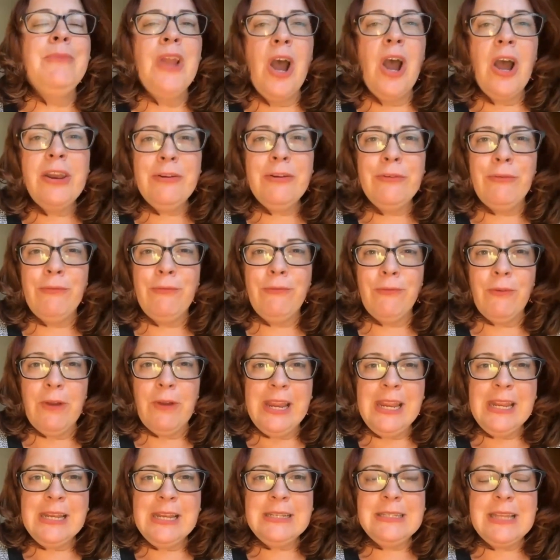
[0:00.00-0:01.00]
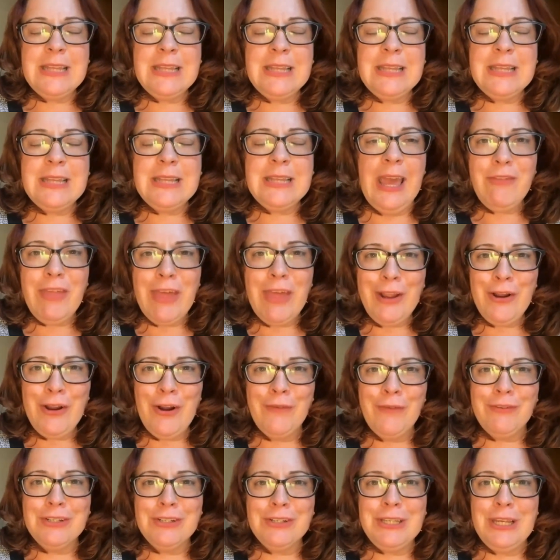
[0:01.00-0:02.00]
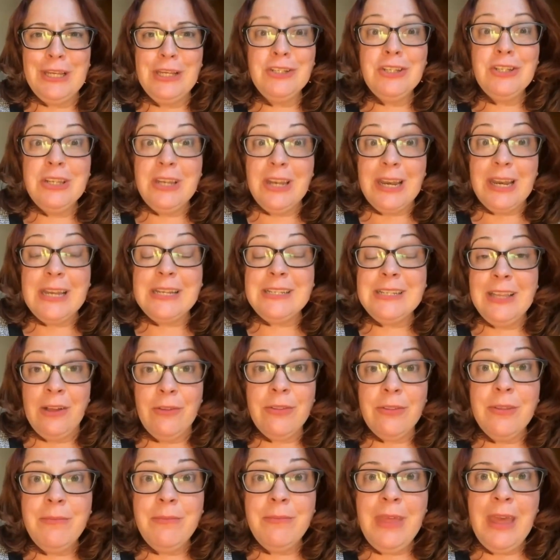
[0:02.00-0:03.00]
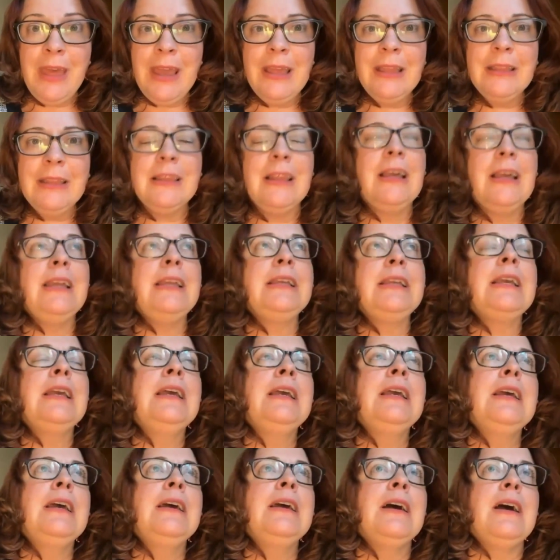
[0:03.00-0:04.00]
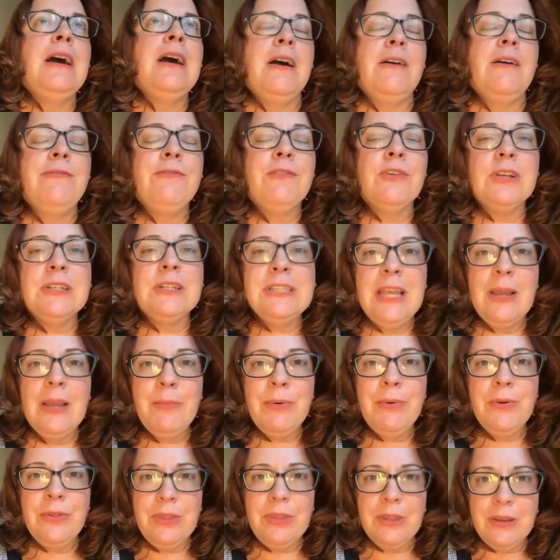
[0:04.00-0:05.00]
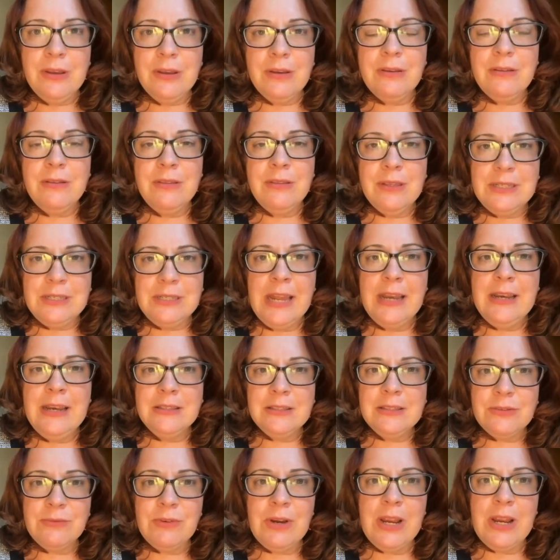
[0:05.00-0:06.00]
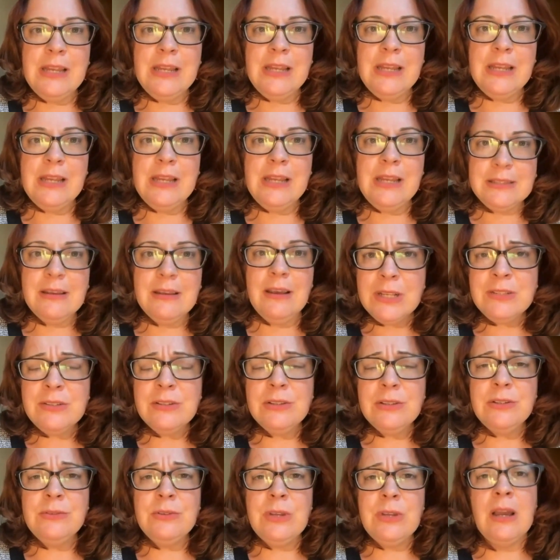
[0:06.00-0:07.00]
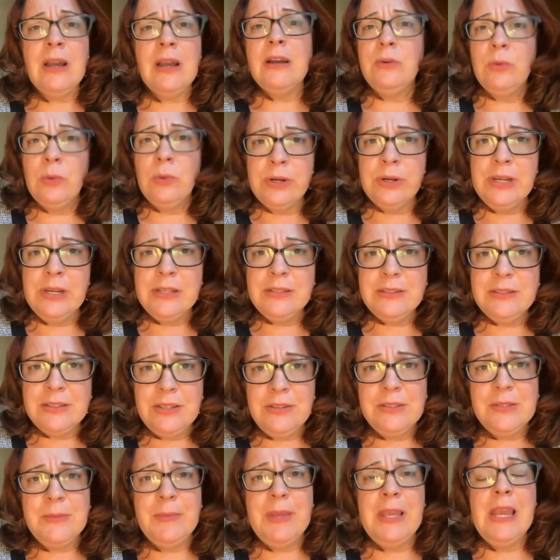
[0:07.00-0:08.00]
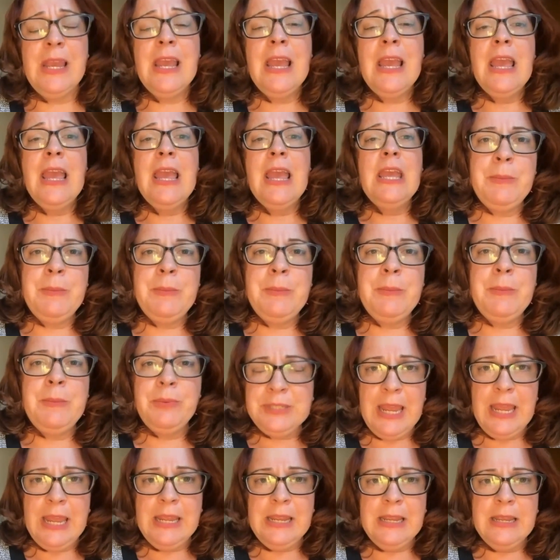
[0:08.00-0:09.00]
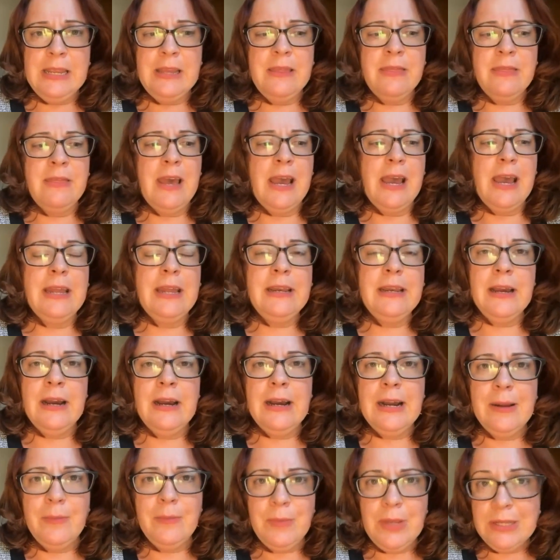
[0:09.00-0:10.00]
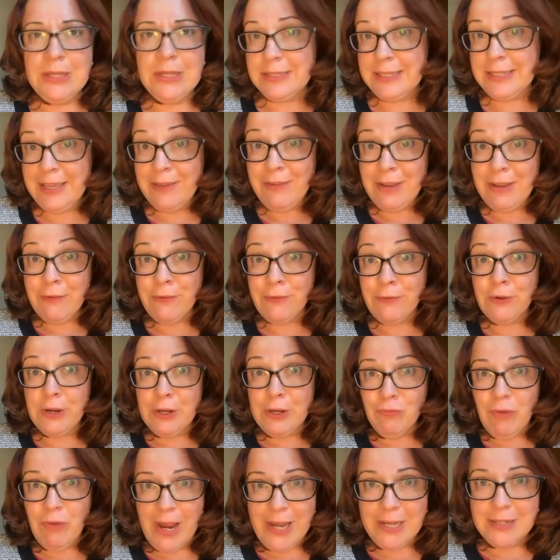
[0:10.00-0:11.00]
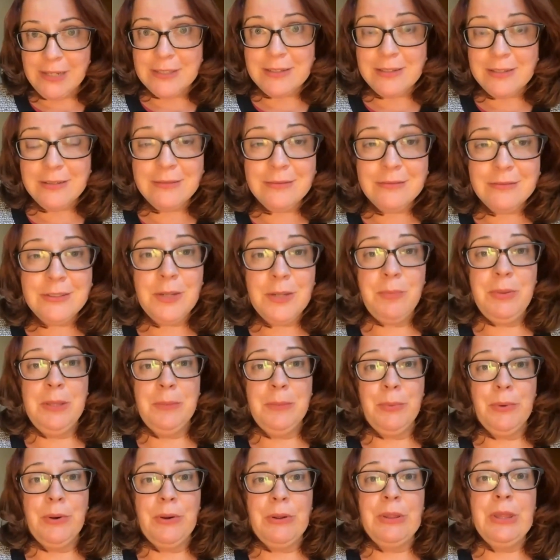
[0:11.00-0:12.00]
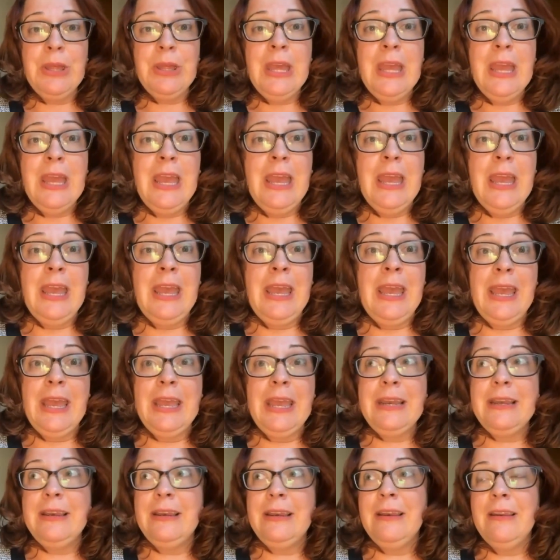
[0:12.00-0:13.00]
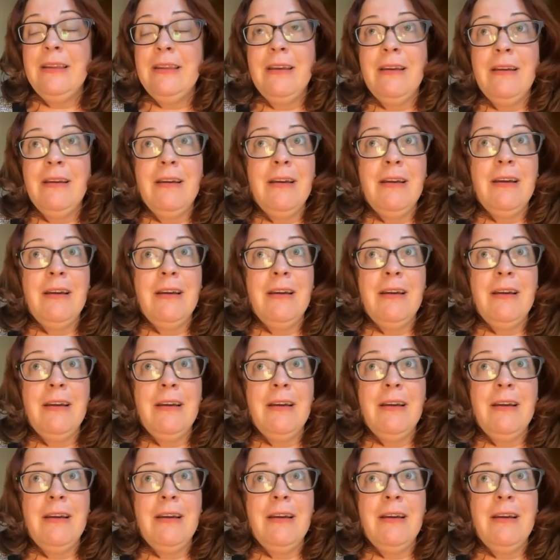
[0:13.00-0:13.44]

am not afraid to have that conversation, and I tell them that. Like, for example, the tenants' rights ordinance, people saying that it's giving free rent to people. And